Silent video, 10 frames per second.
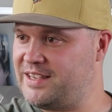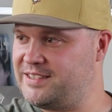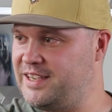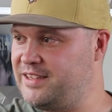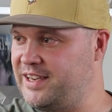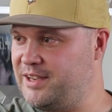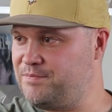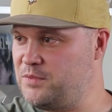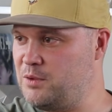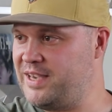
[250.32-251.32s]
stayed
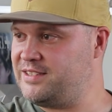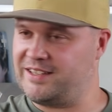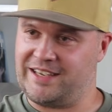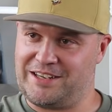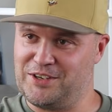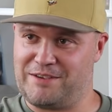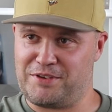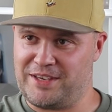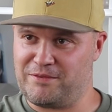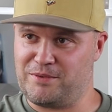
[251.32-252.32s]
there. Basically, I'd heard
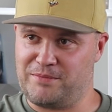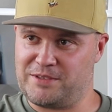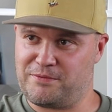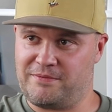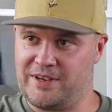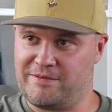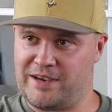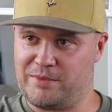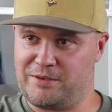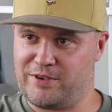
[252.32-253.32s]
everything from this
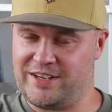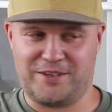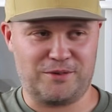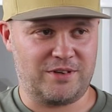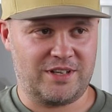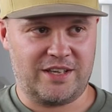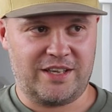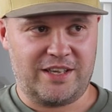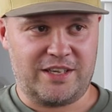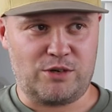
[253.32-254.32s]
family friend who
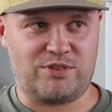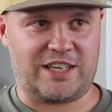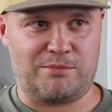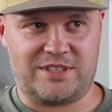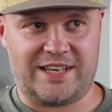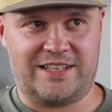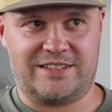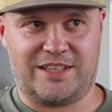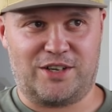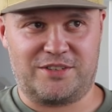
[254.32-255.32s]
used to come to
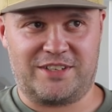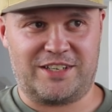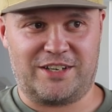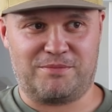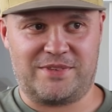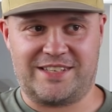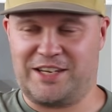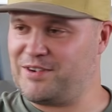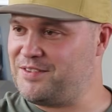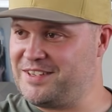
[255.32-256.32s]
Thailand a lot, and
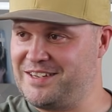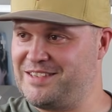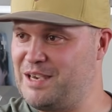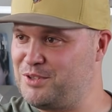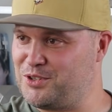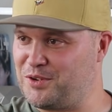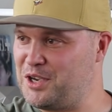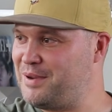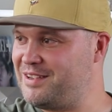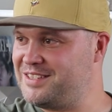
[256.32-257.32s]
sitting around the dinner table
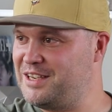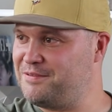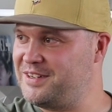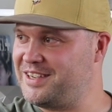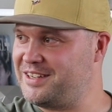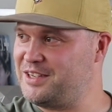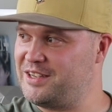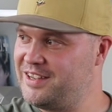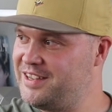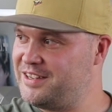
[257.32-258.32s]
talking about stuff, and
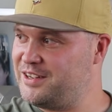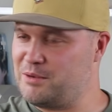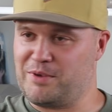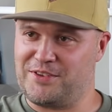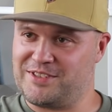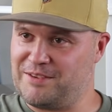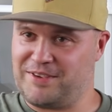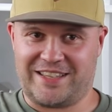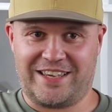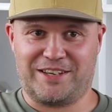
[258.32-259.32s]
your mother's
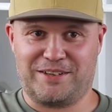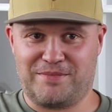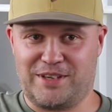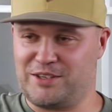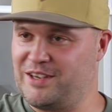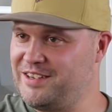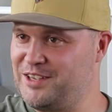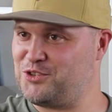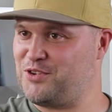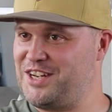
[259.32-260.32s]
giving like a
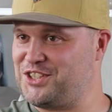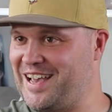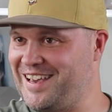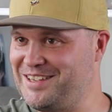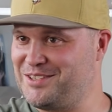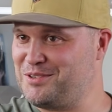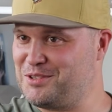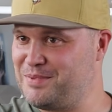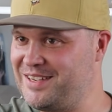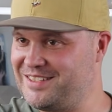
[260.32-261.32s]
strange eye, so to
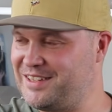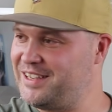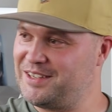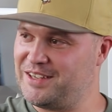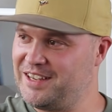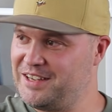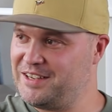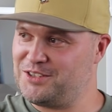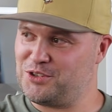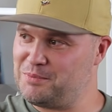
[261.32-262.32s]
speak, to like,
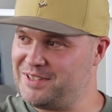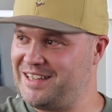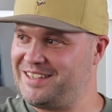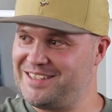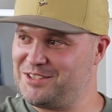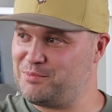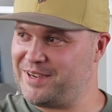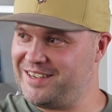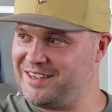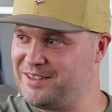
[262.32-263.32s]
should you be telling this to
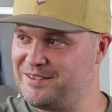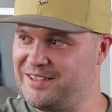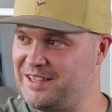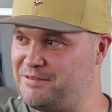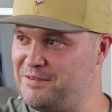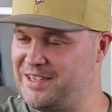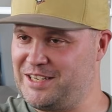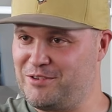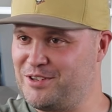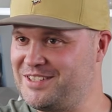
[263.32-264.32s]
my
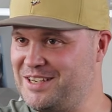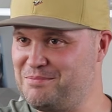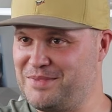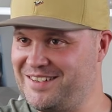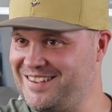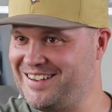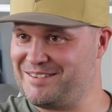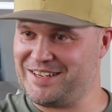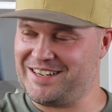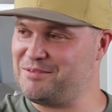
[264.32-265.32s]
15-year-old son? But
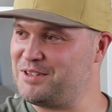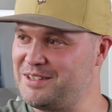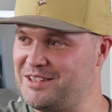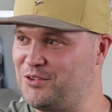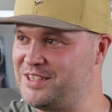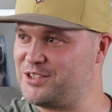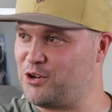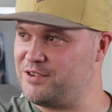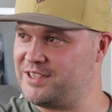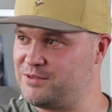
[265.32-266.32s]
I mean, all these
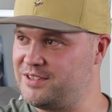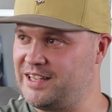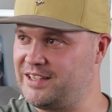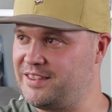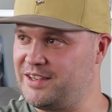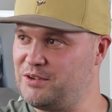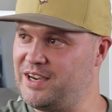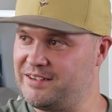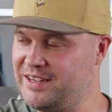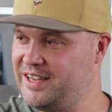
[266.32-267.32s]
stories he used to tell, and I think,
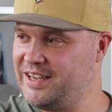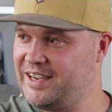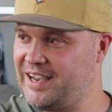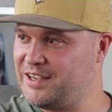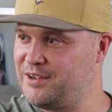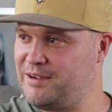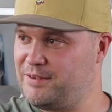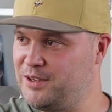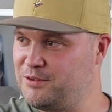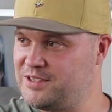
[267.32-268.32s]
I'll go and
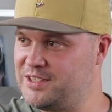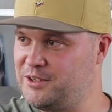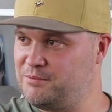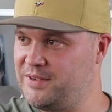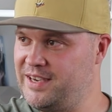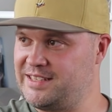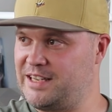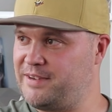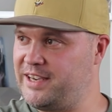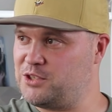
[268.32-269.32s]
have a look. So his
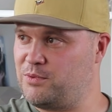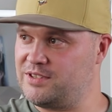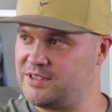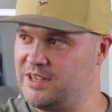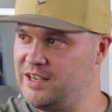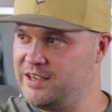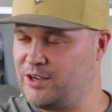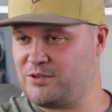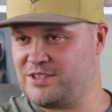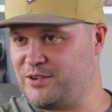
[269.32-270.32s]
advice was
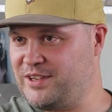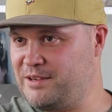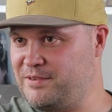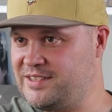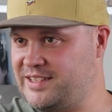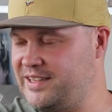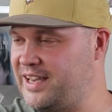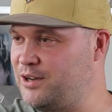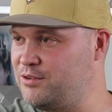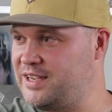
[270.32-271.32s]
go to Soy 11, stay at
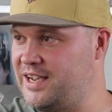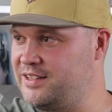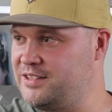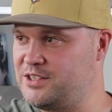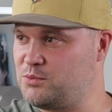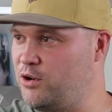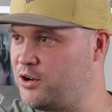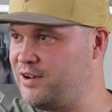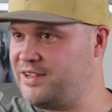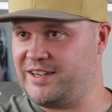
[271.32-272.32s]
that hotel, and just
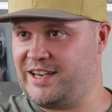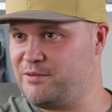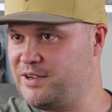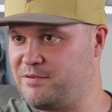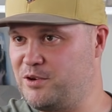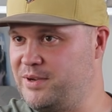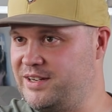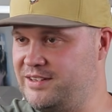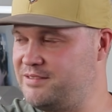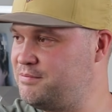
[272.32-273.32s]
walk around that area for a
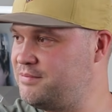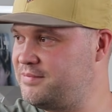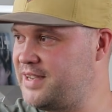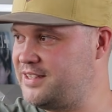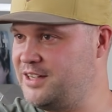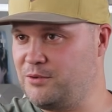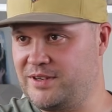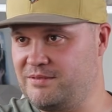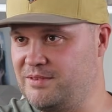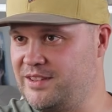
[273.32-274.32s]
bit and get to know
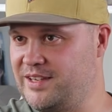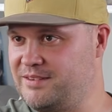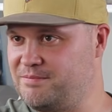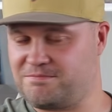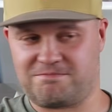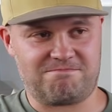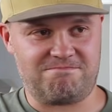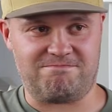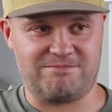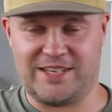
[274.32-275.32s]
it, and then
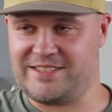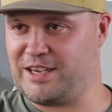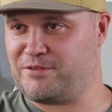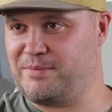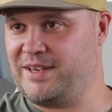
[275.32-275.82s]
take it from